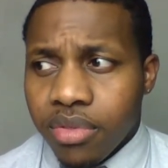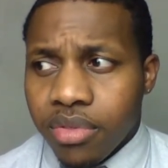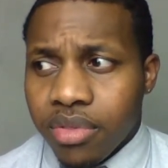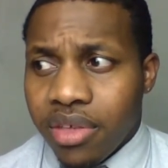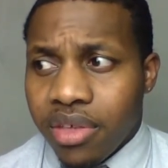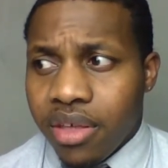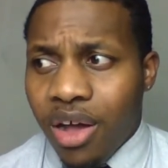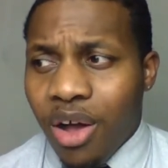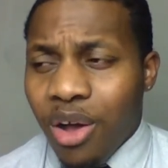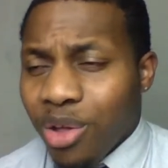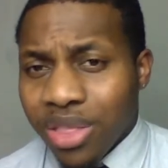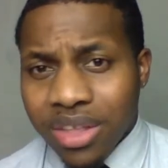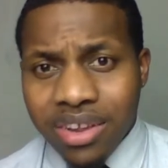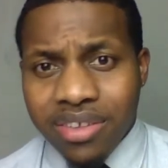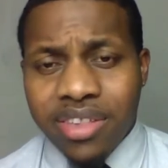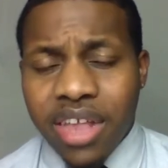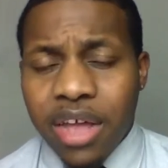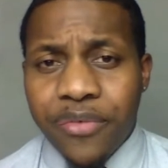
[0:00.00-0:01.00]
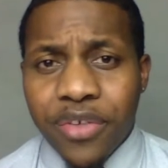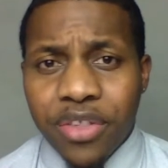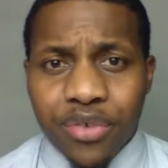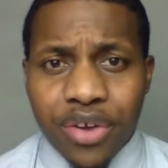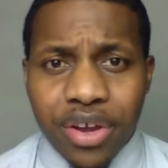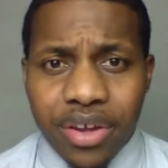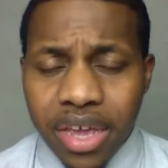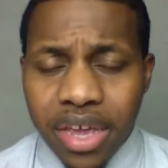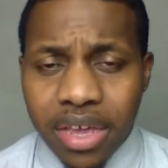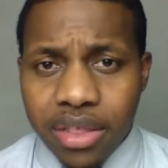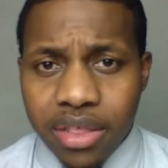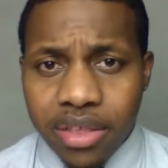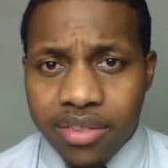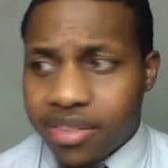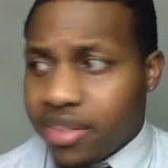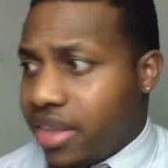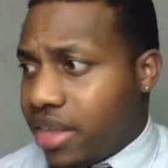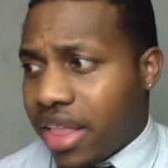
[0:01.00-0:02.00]
All of this stuff is ridiculous.
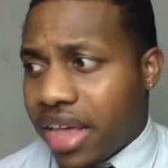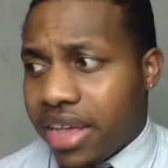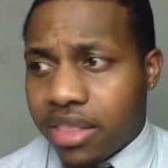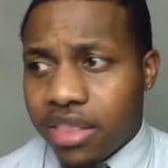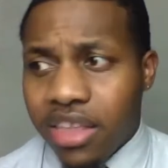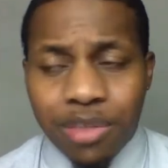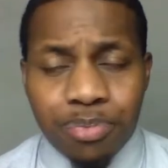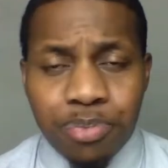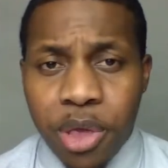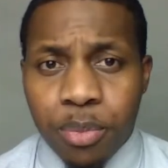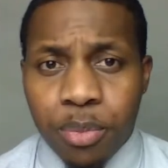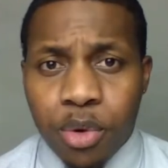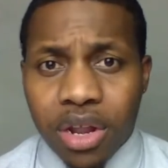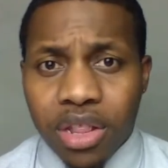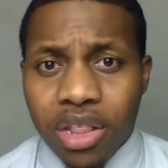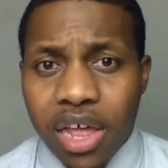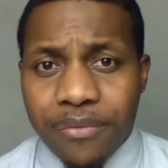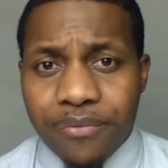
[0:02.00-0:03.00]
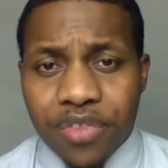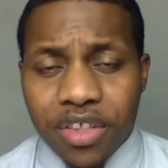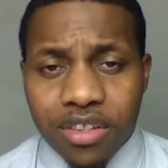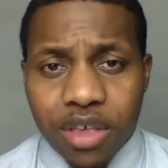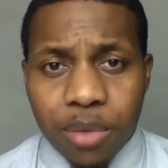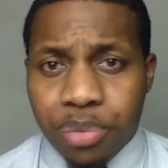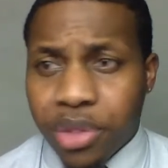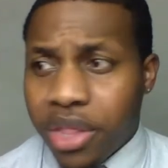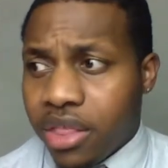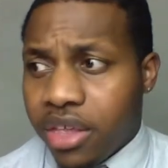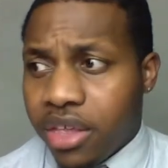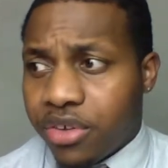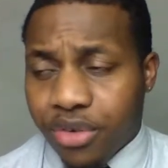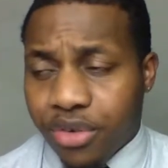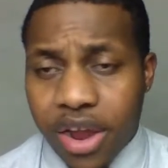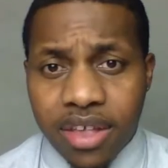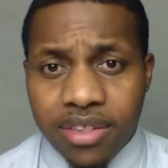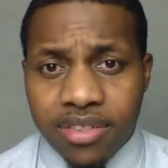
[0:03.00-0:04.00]
Like, these people on the left is completely
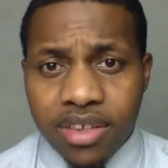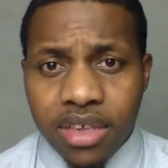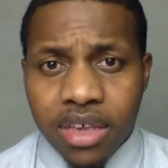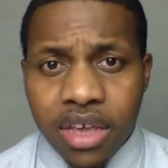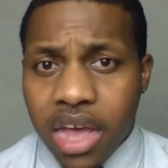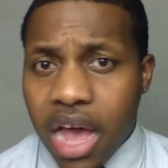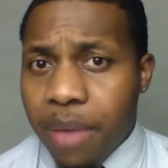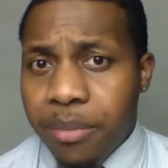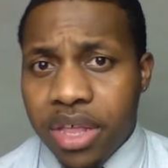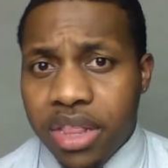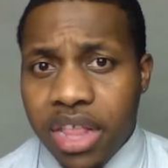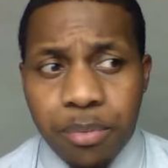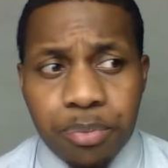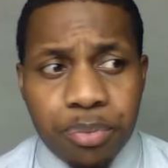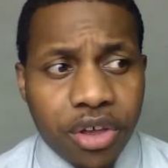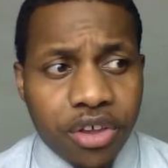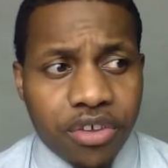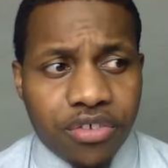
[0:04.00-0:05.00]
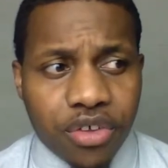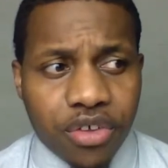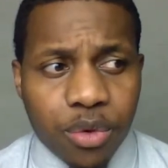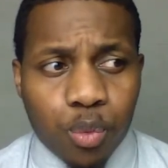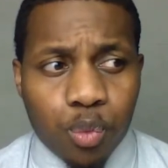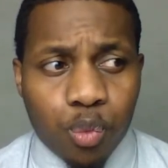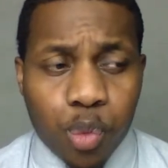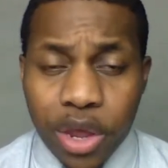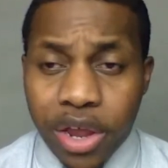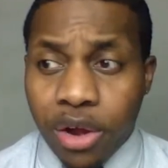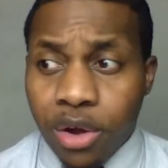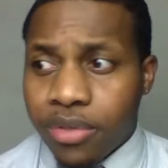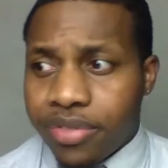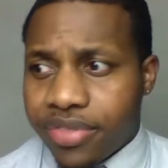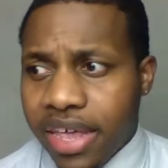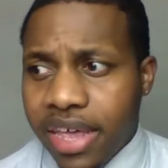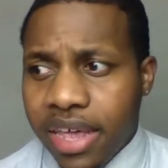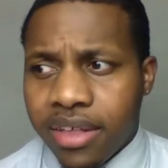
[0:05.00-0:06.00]
crazy. I mean, they push weird
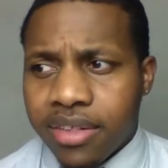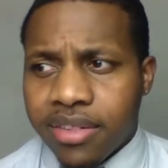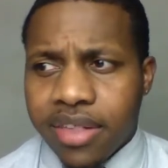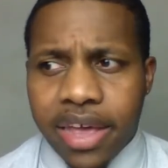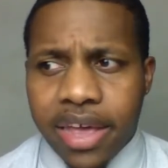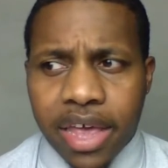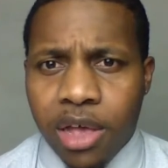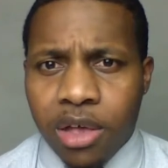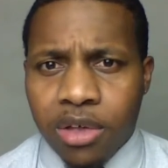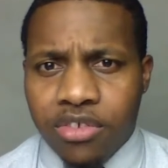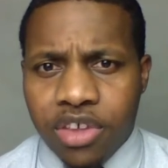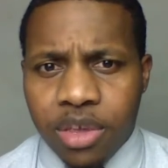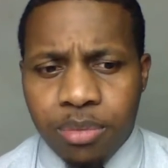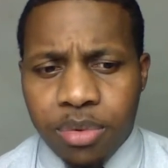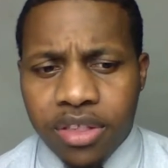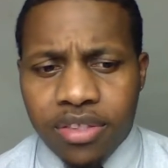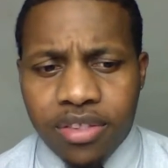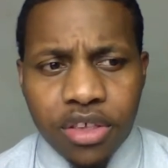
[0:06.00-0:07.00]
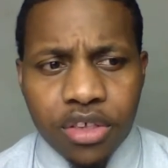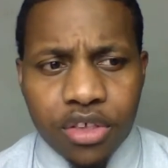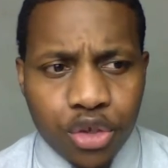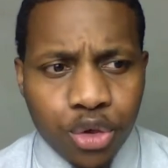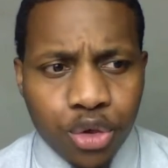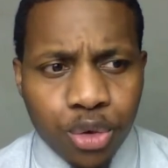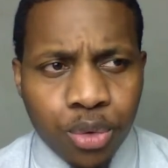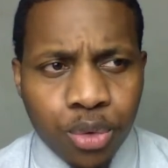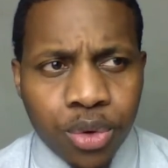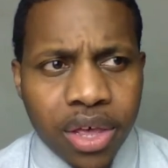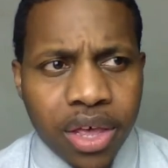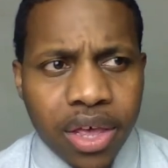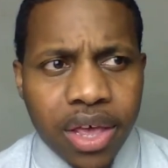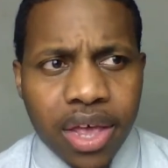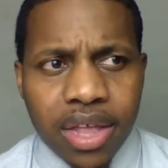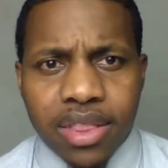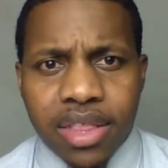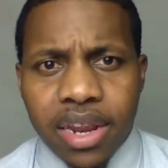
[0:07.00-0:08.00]
things like LGBTQ,
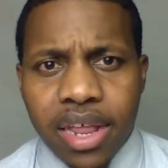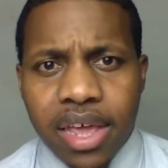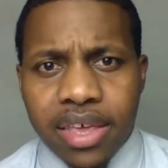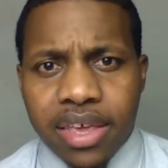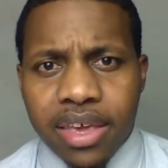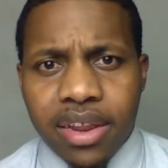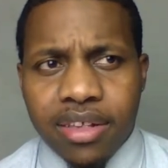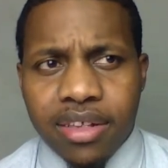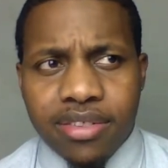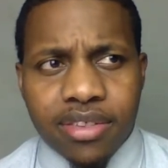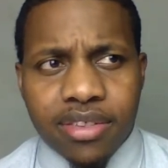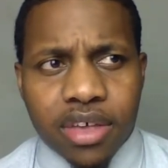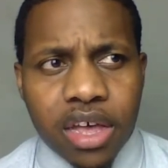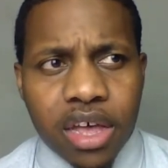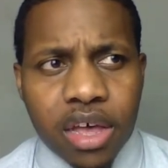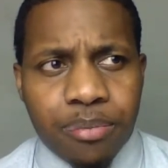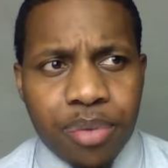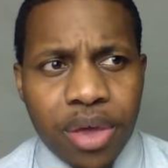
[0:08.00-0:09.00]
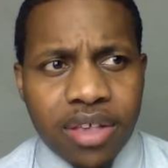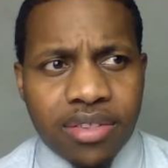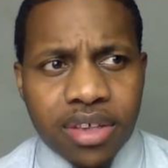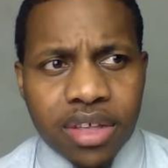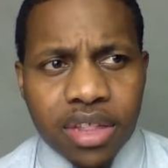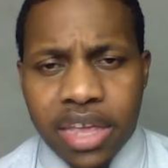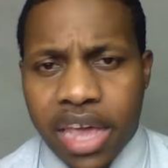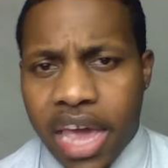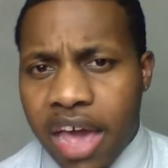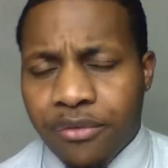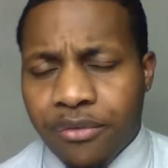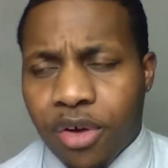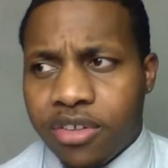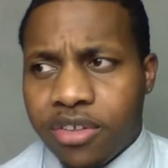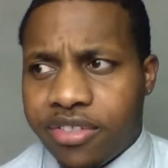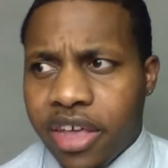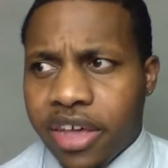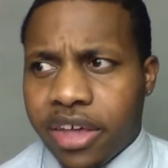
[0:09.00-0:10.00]
and then they get us to basically have our
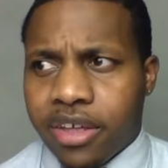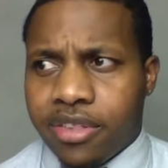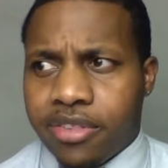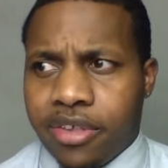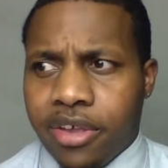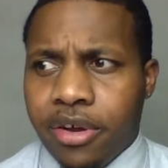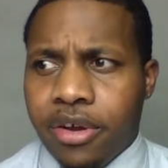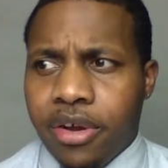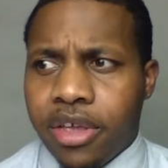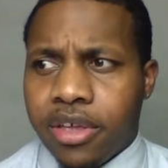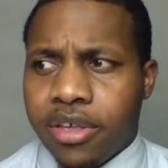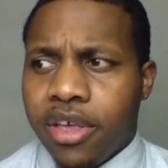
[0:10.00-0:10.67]
Secretary of